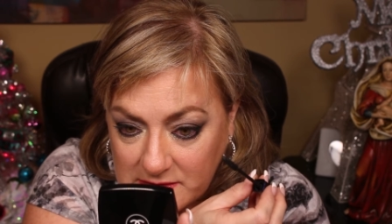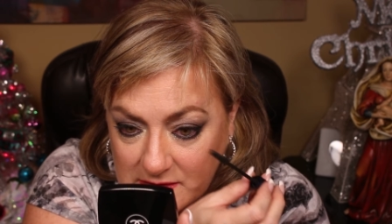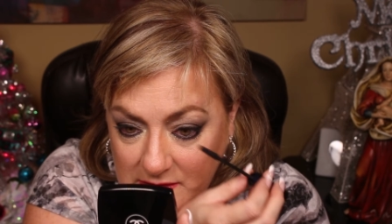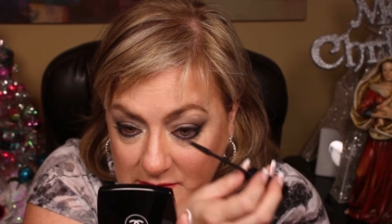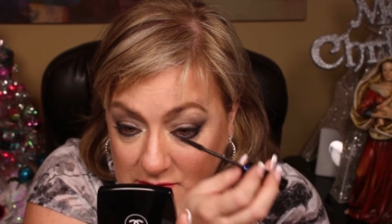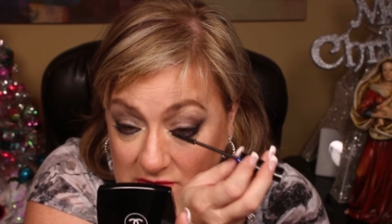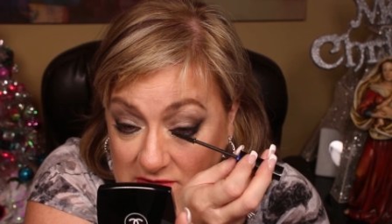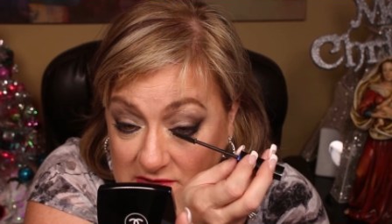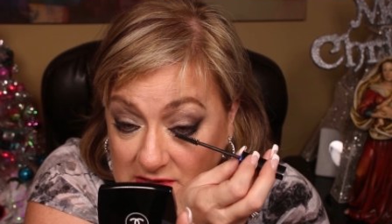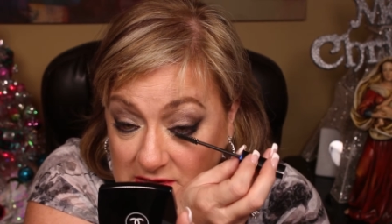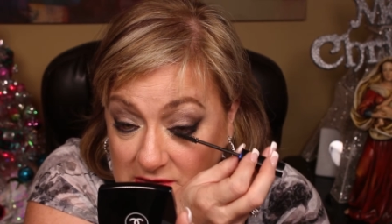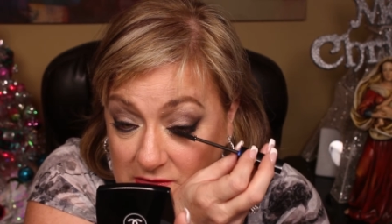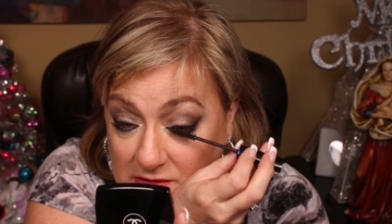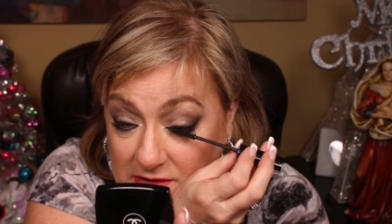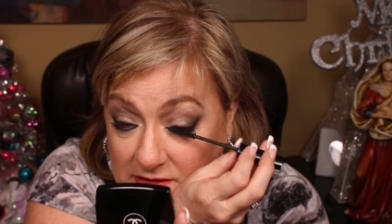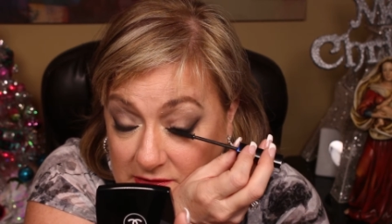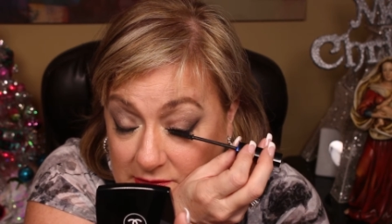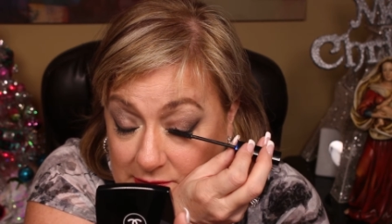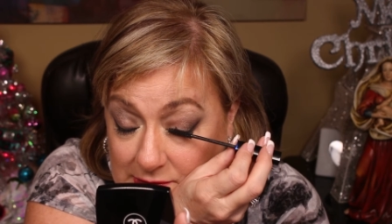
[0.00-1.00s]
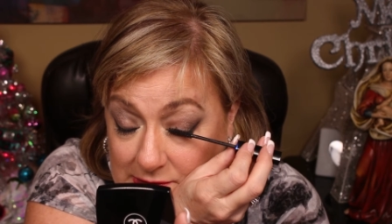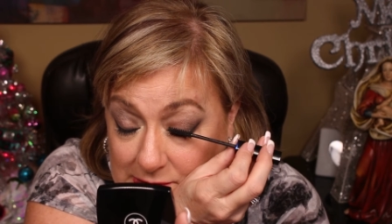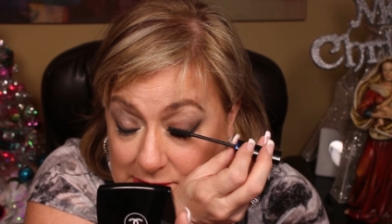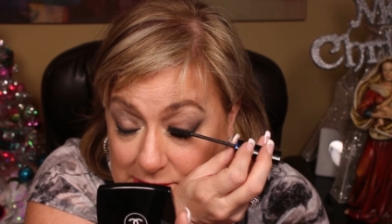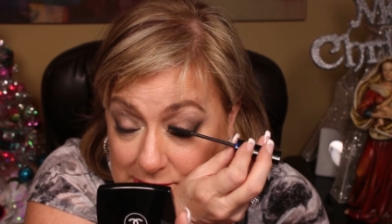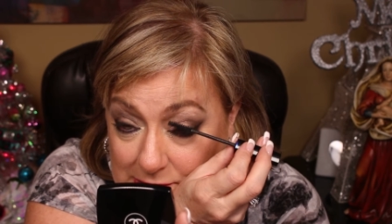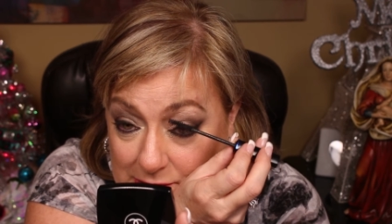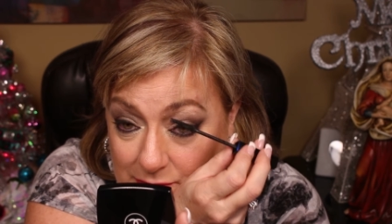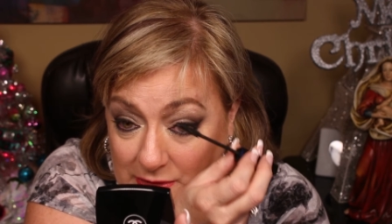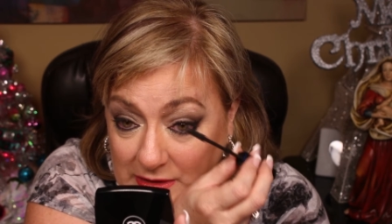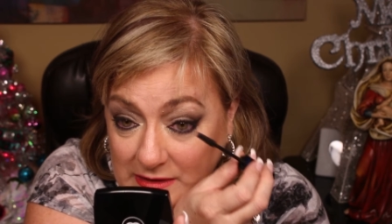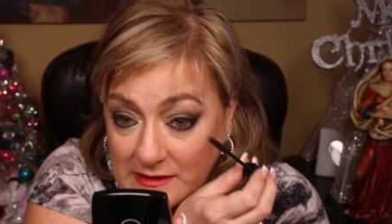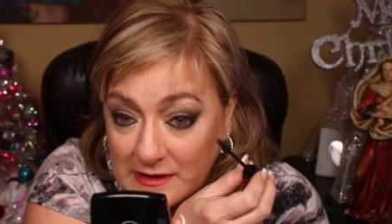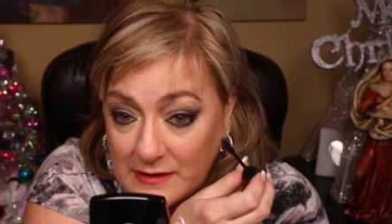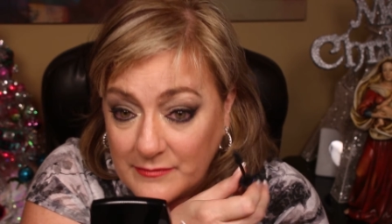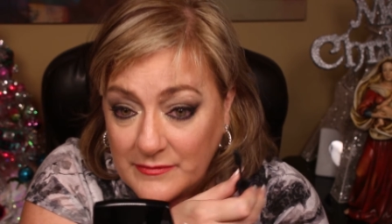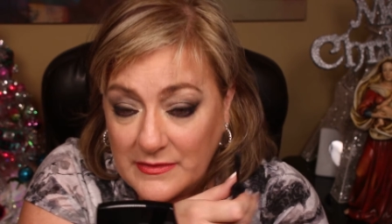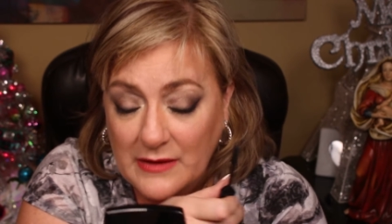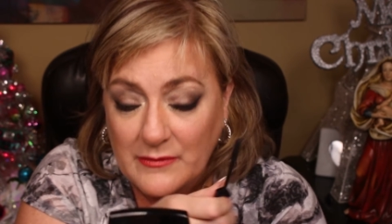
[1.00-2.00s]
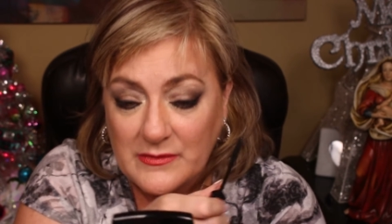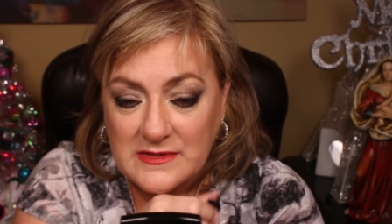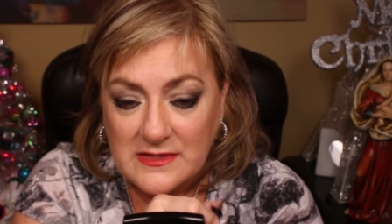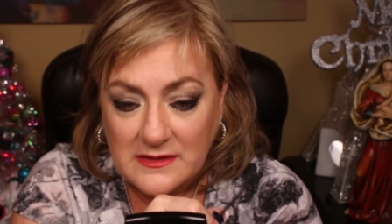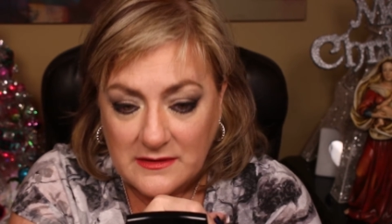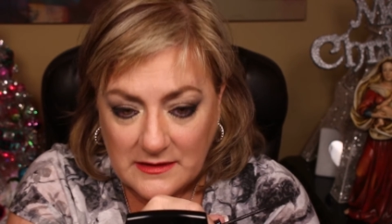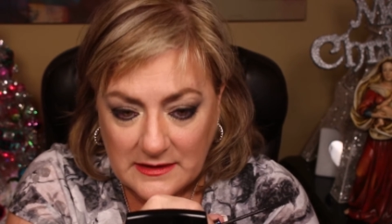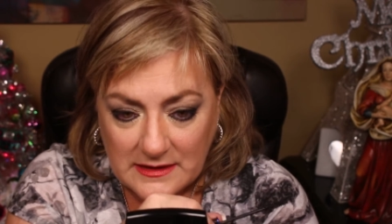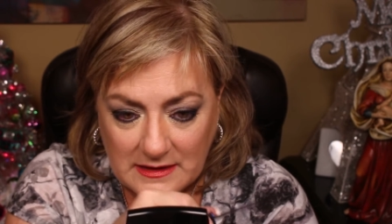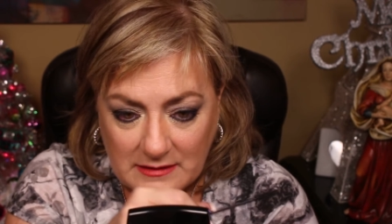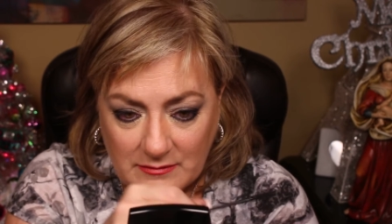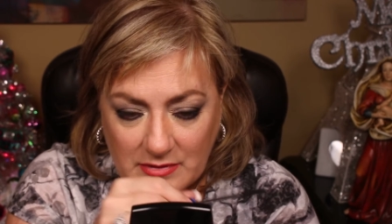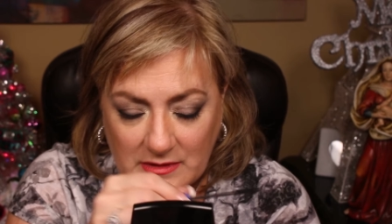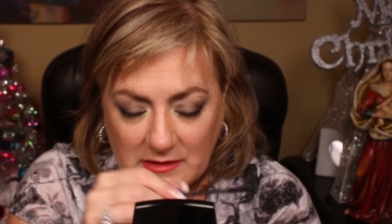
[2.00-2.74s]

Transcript: so I'm just not crazy about it anyway. Yep, that was the cleaning,